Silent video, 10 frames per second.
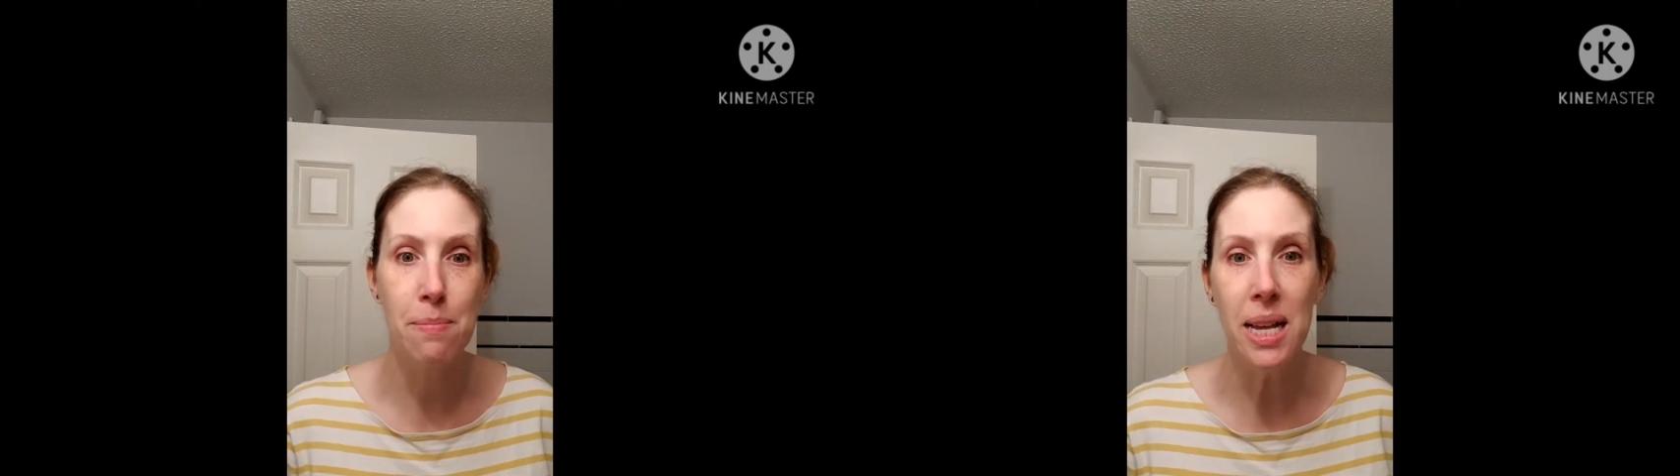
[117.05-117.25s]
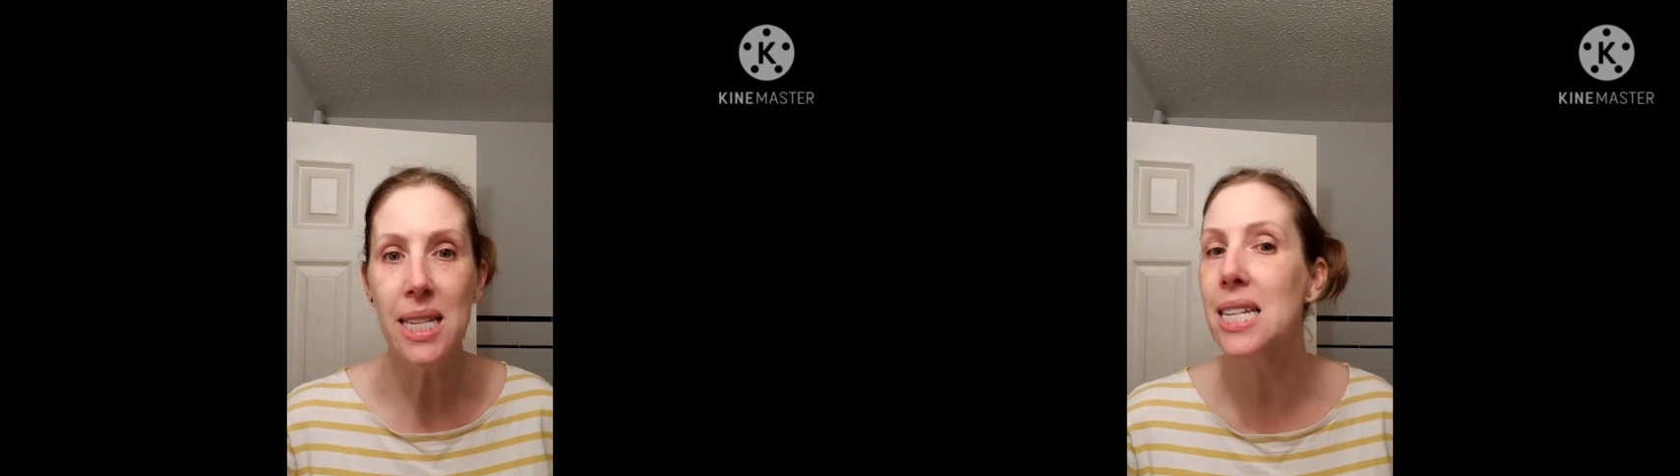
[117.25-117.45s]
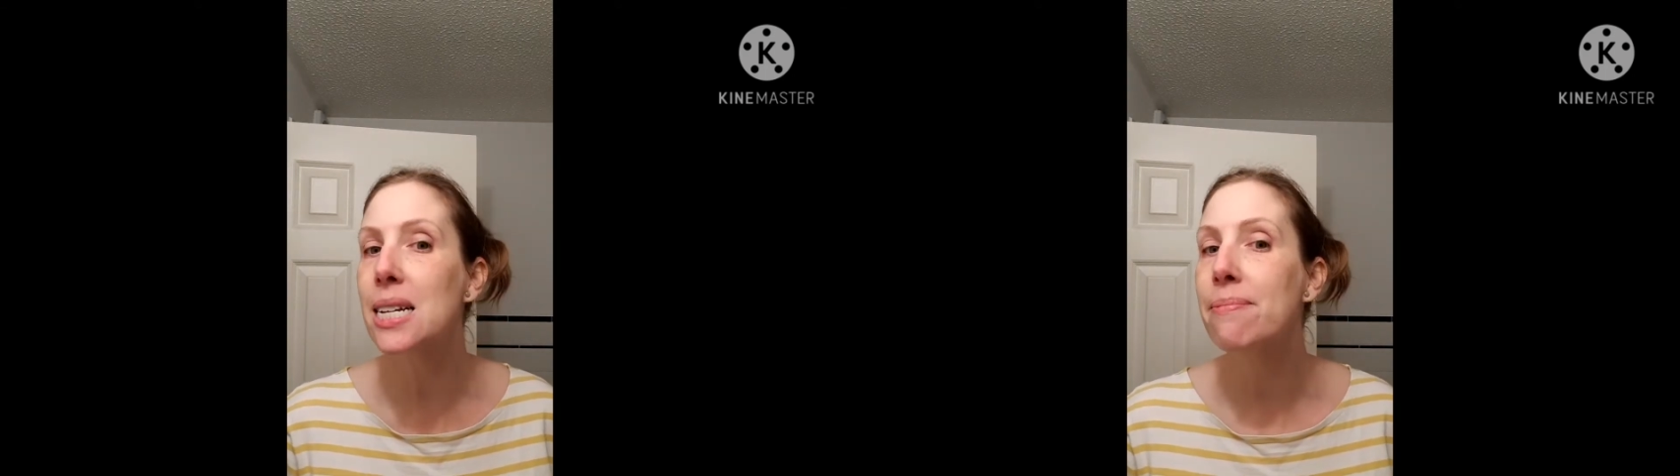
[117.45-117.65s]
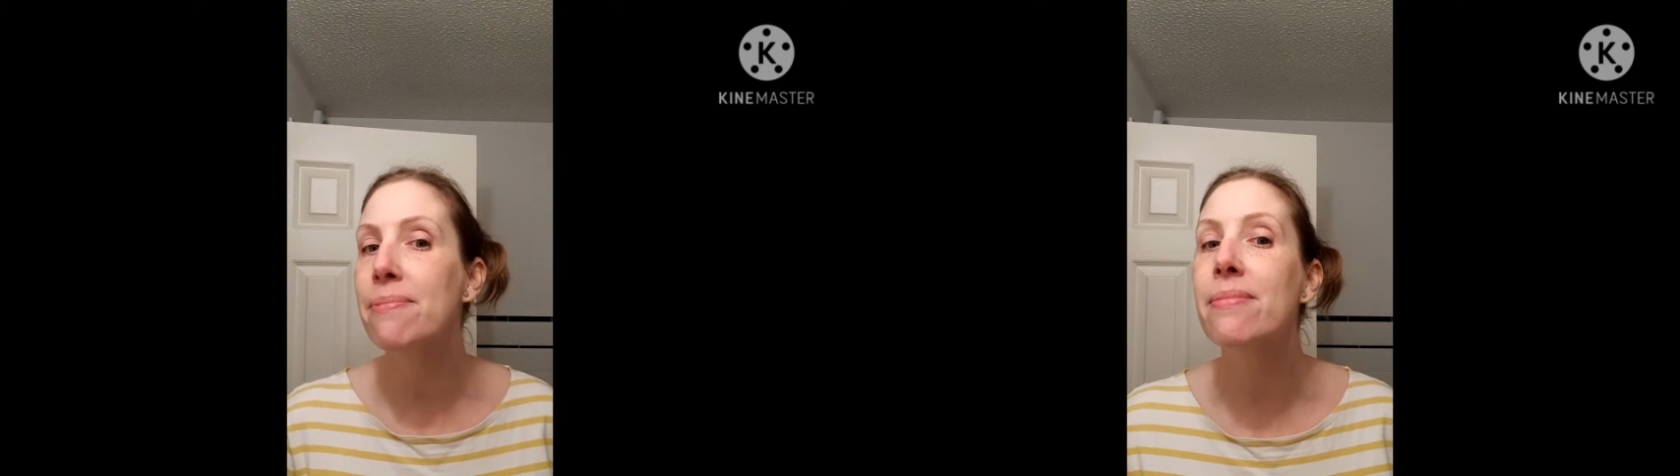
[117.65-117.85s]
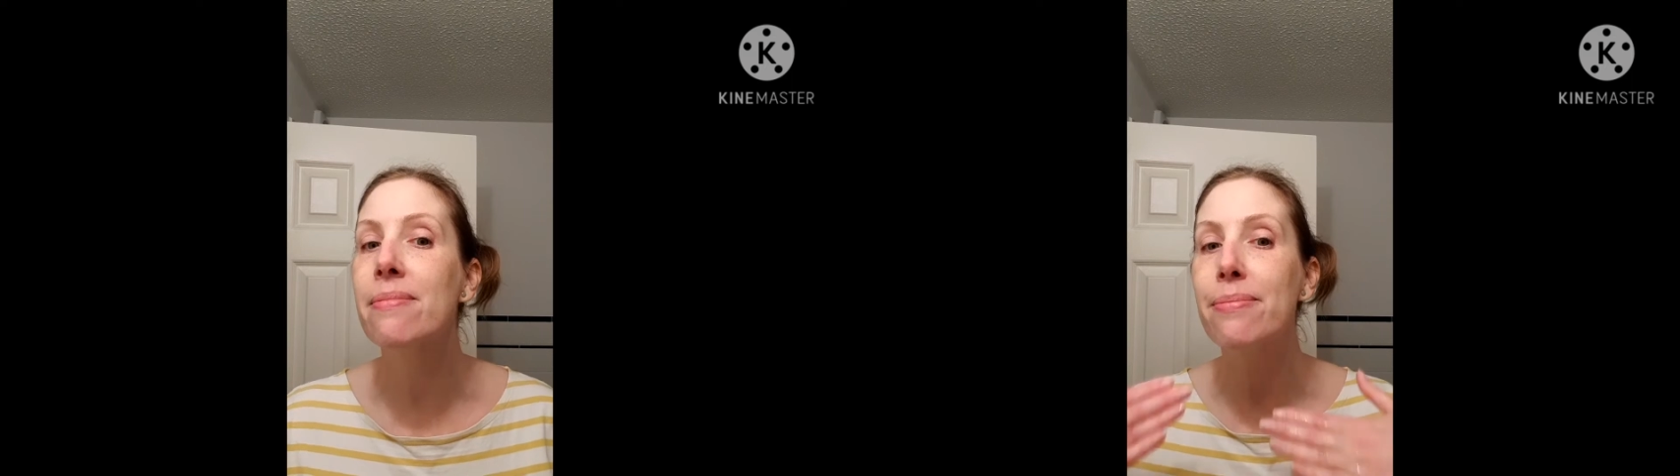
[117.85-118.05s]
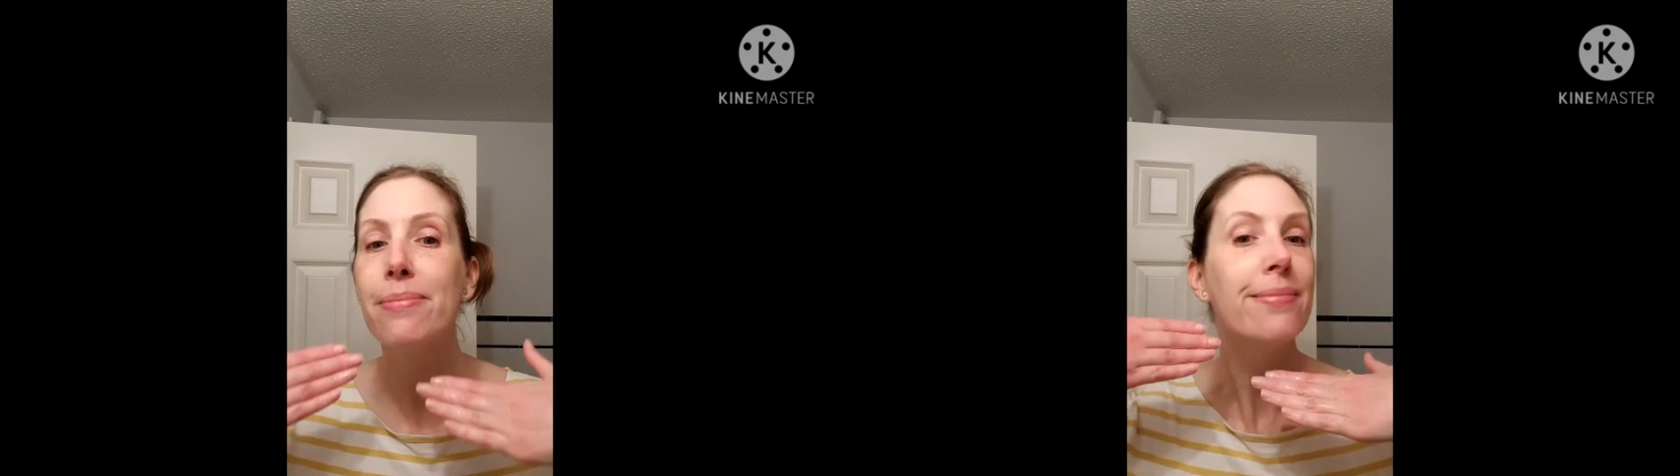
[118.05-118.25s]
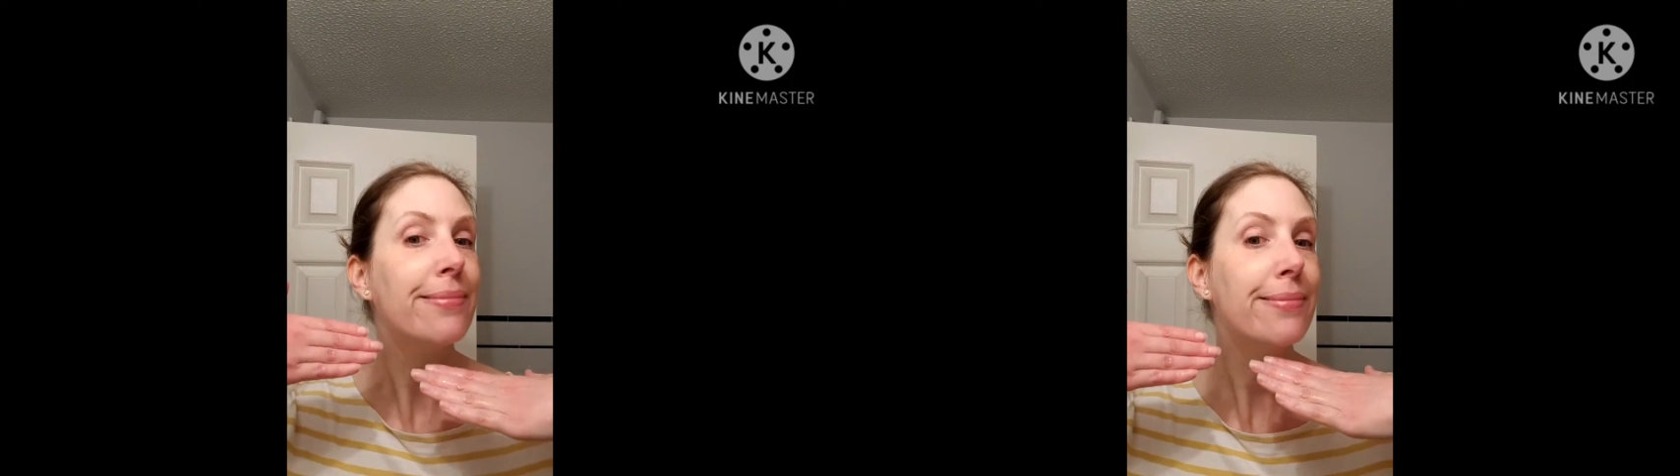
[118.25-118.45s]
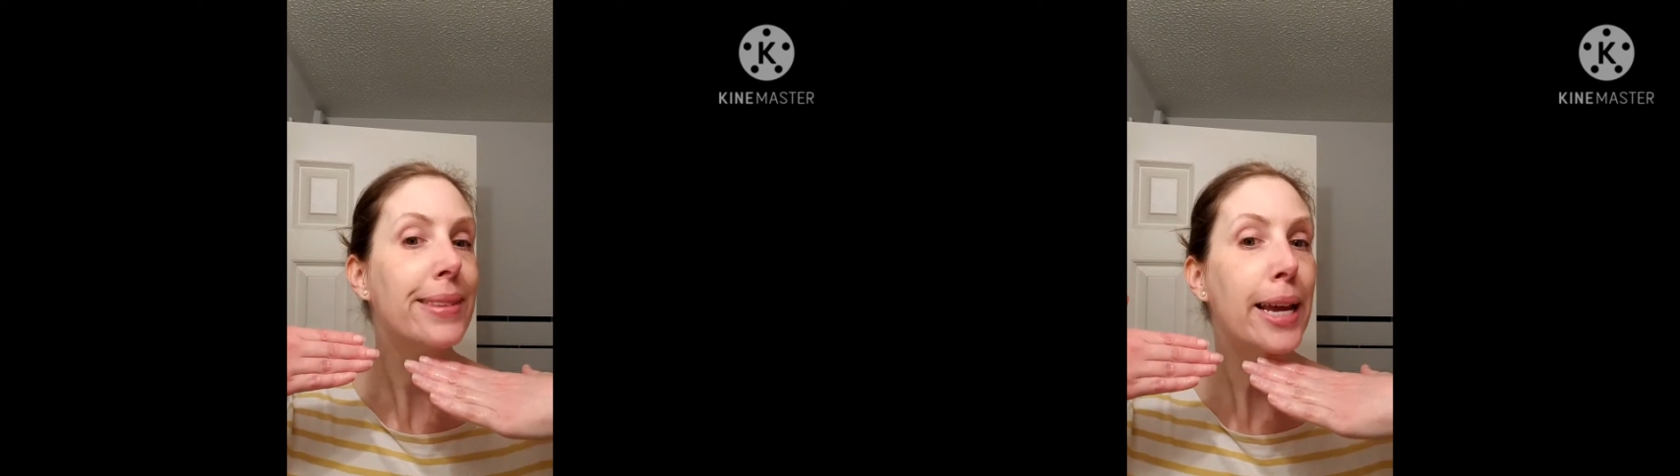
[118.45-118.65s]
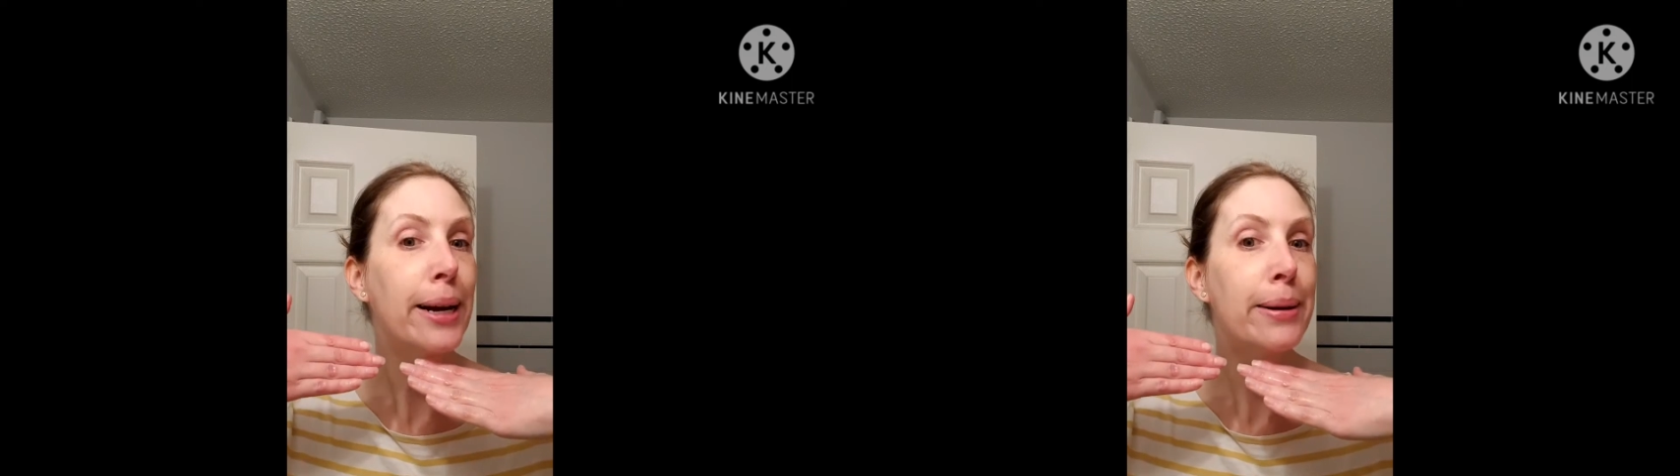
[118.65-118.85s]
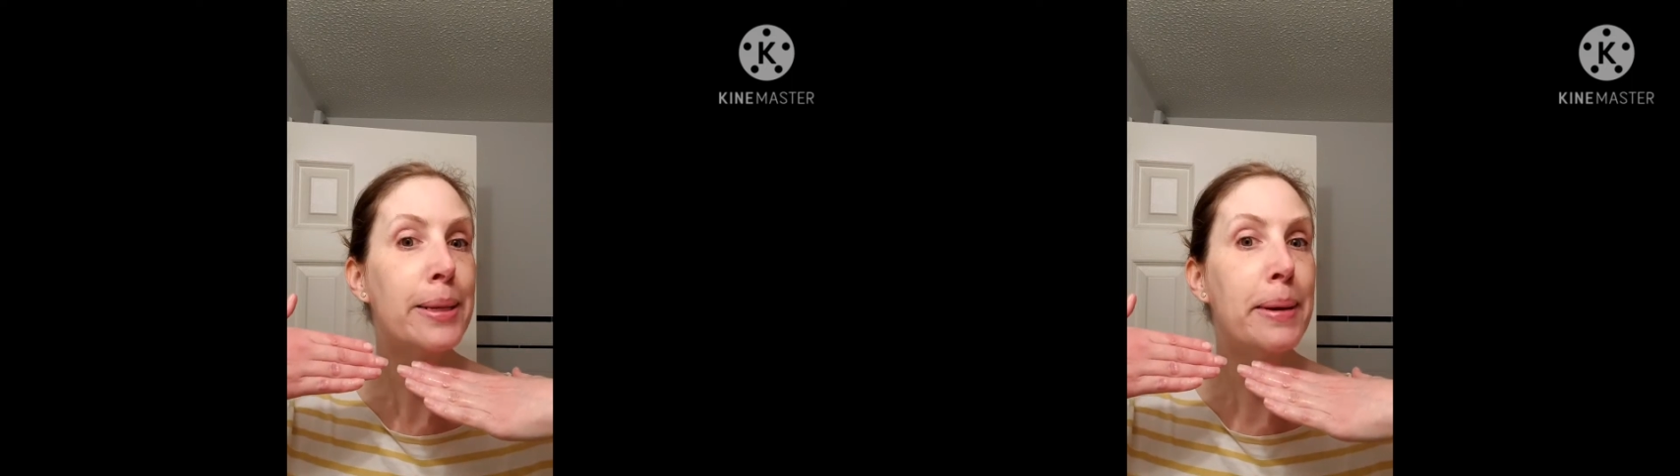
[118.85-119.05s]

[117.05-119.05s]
must. Here's